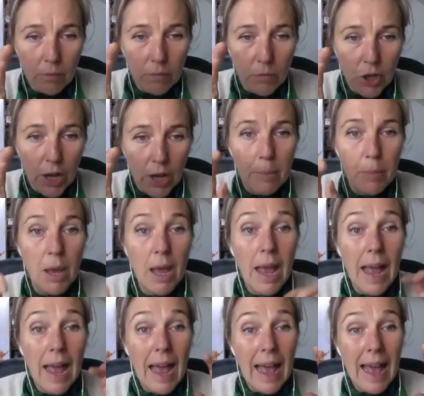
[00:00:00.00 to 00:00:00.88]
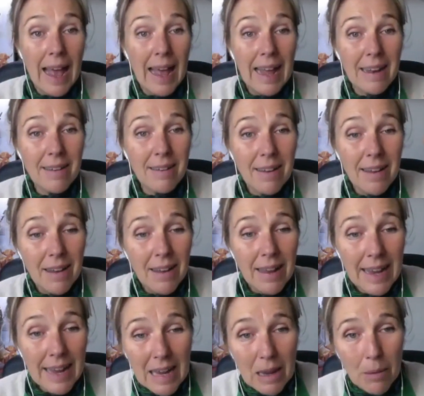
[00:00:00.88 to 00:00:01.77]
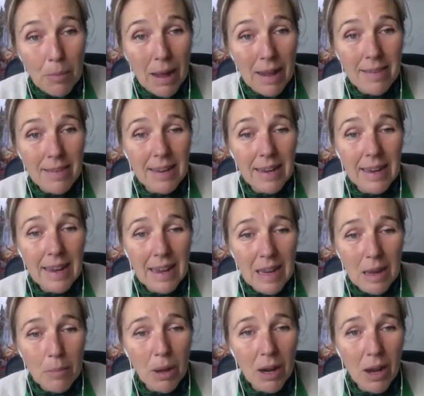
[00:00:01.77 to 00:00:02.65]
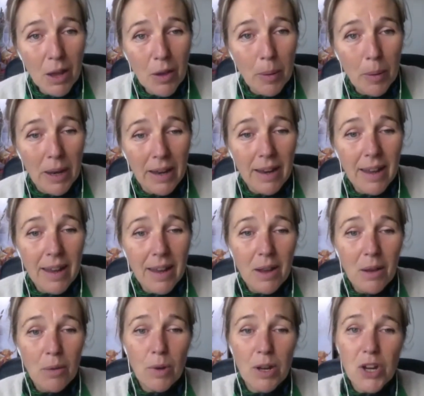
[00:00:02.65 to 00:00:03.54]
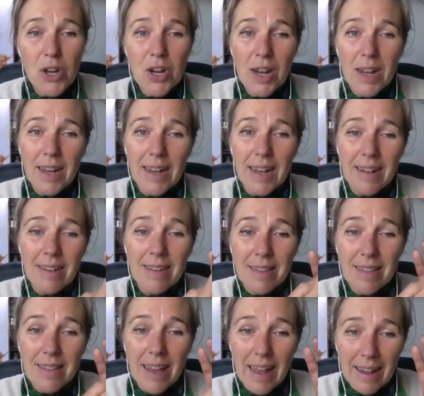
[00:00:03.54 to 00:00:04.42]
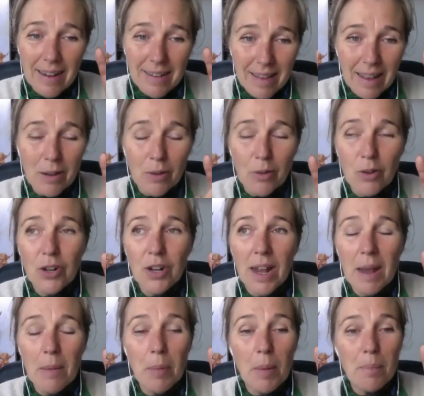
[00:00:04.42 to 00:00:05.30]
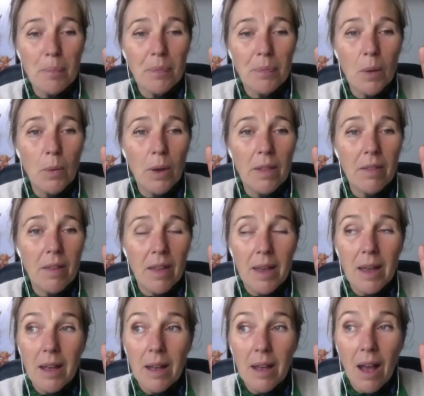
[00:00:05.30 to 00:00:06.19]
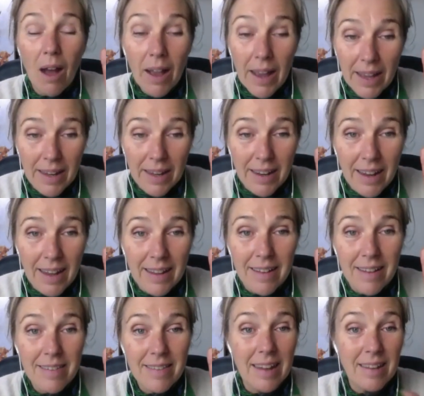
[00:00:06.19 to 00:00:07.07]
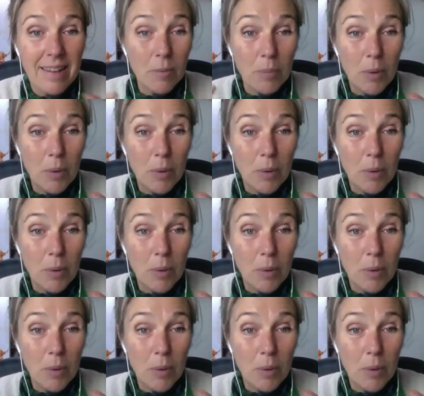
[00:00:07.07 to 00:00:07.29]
shape, and heme as in hemoglobin, which is the hexagonal shape with iron at the center.